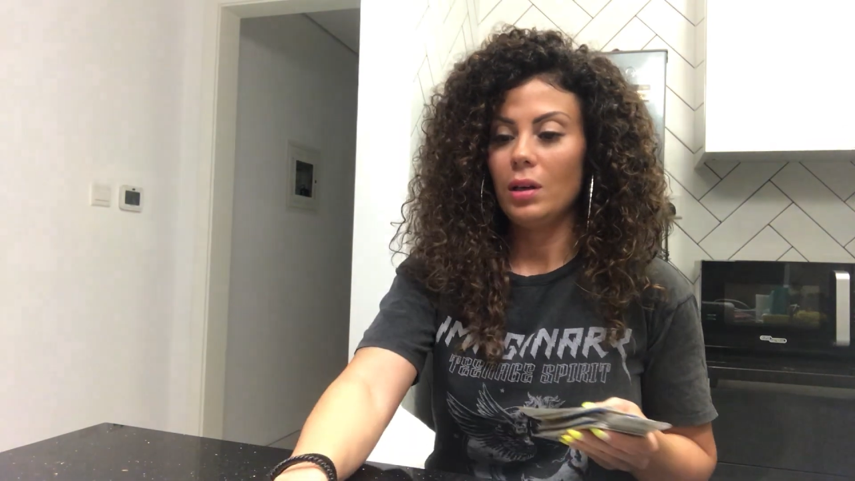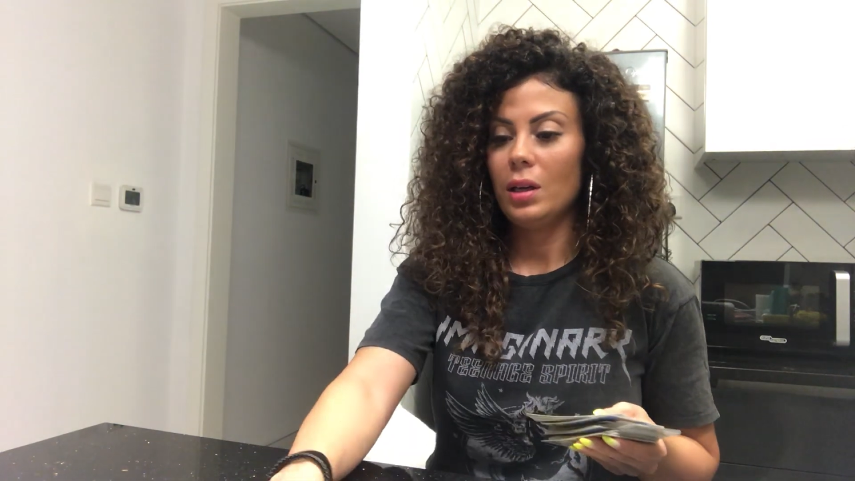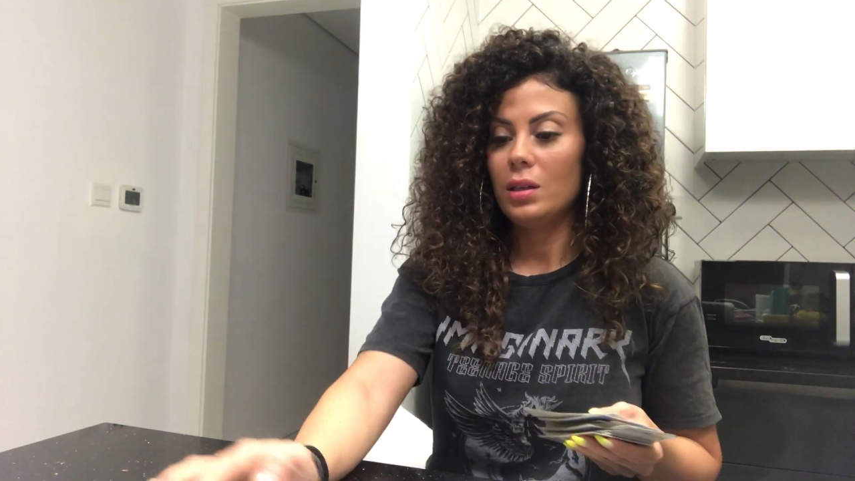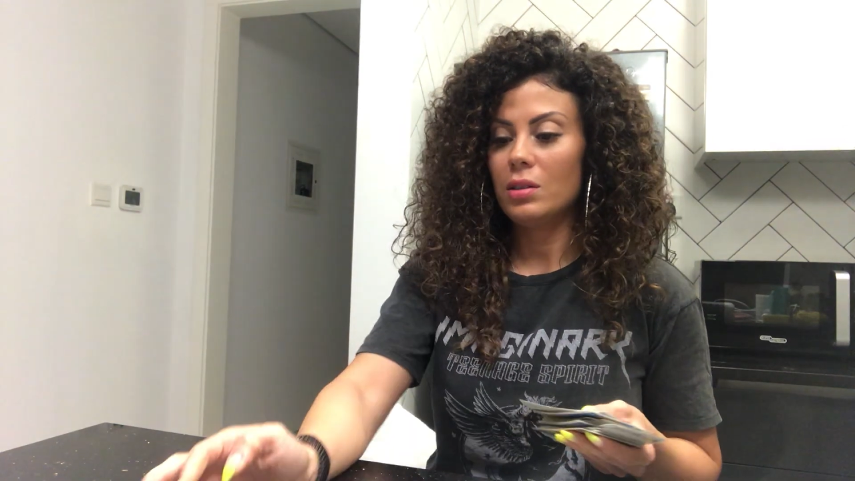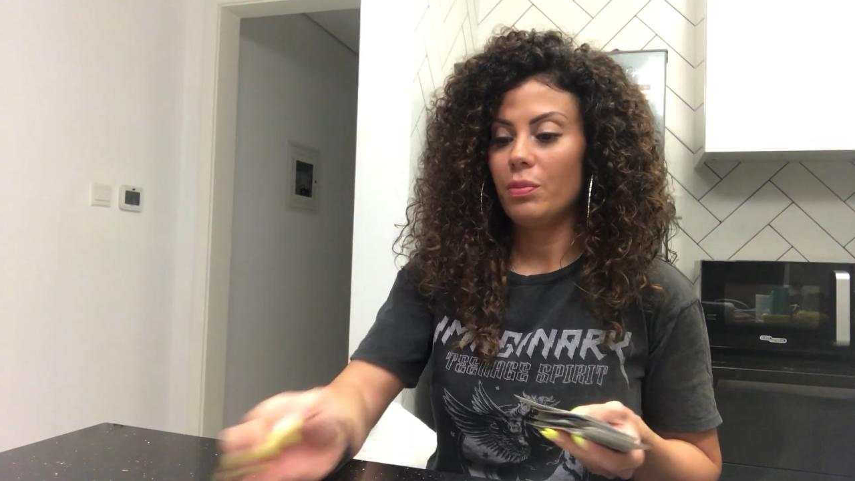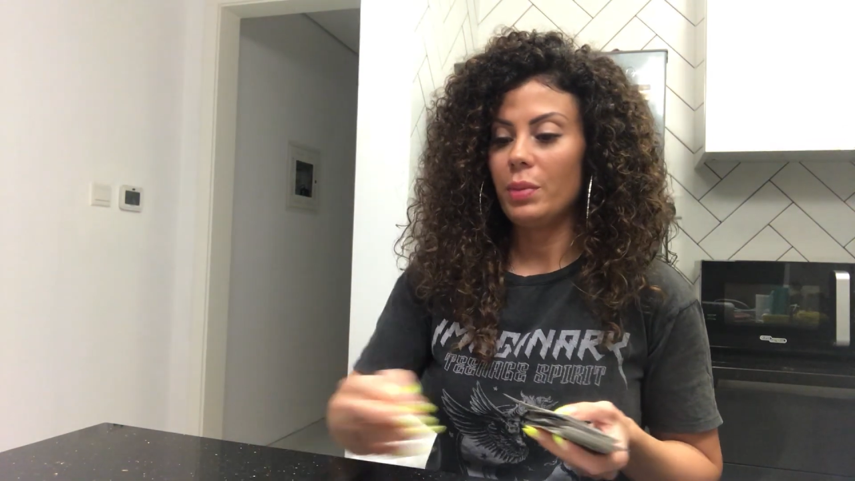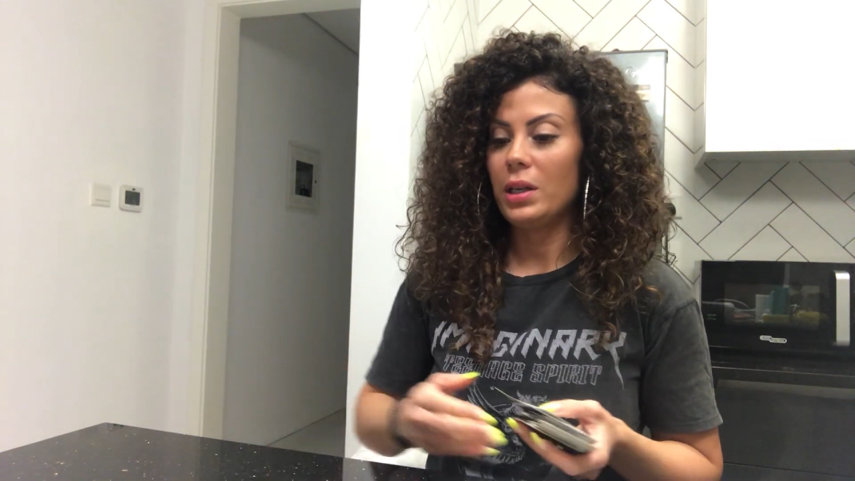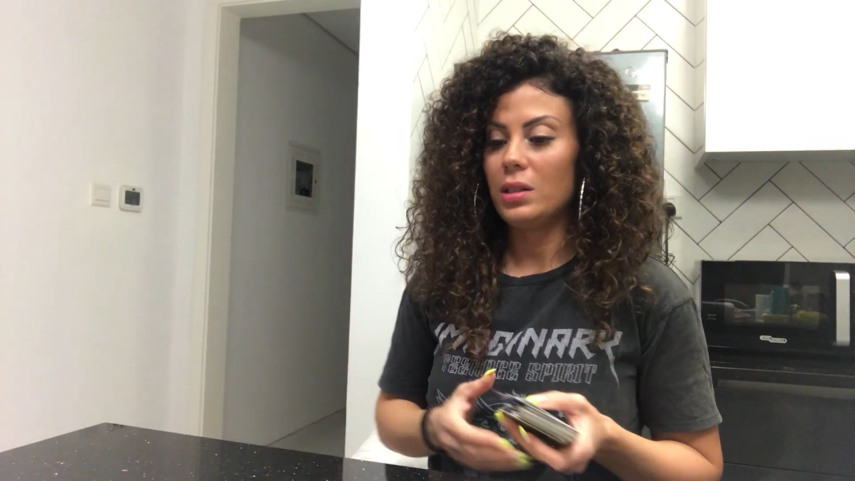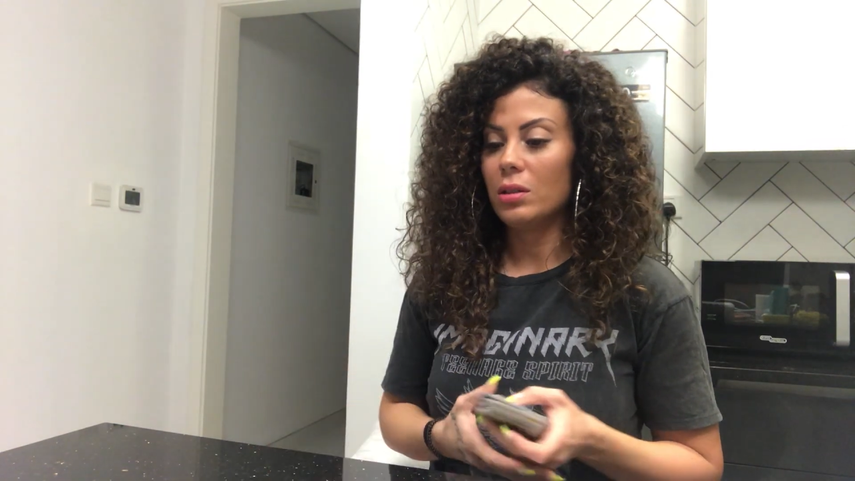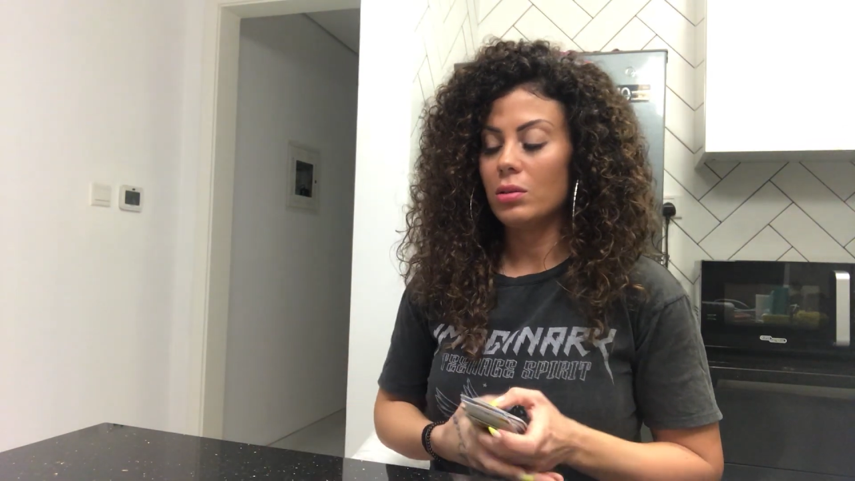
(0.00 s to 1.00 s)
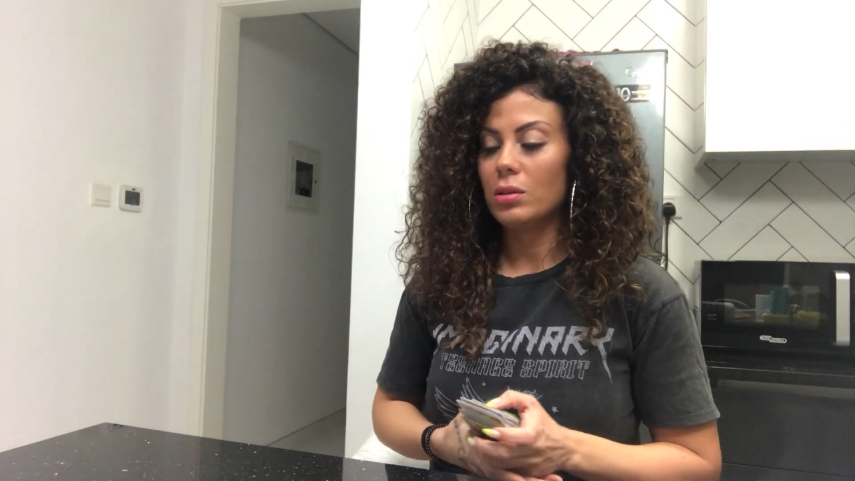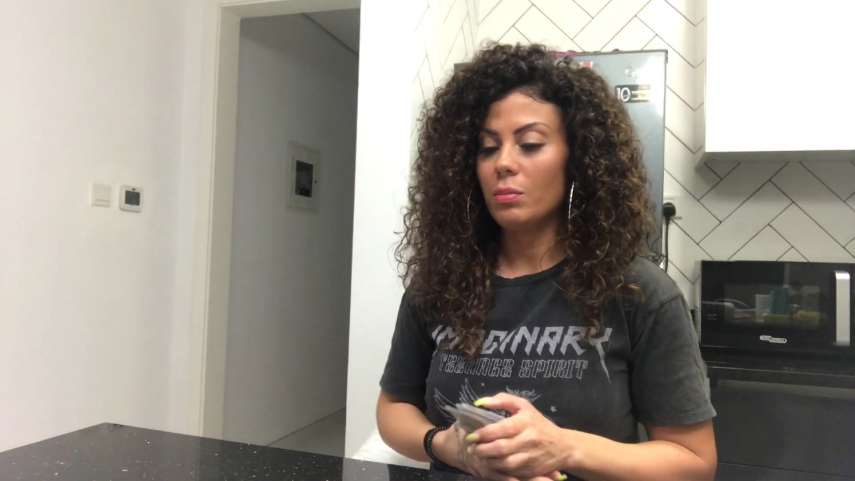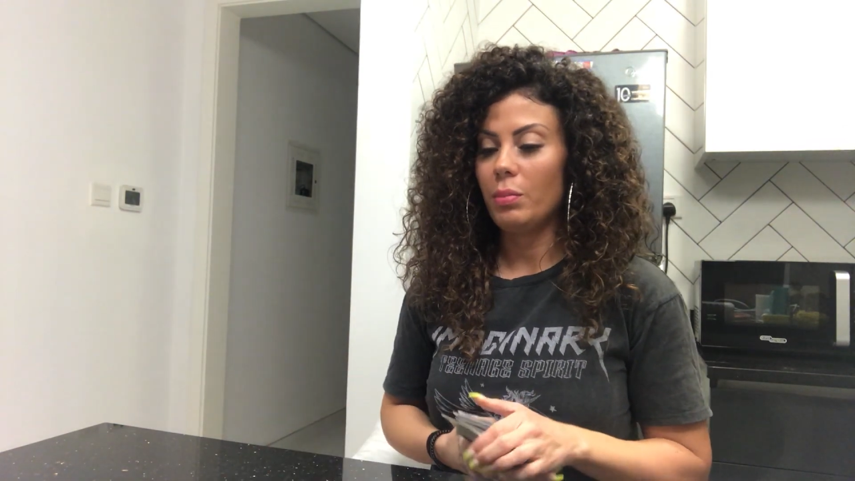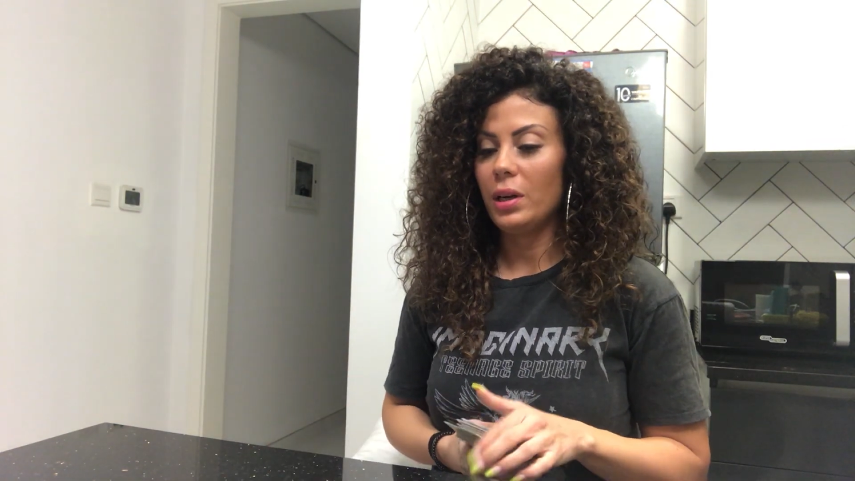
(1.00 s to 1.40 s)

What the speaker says: Ace of Pentacles and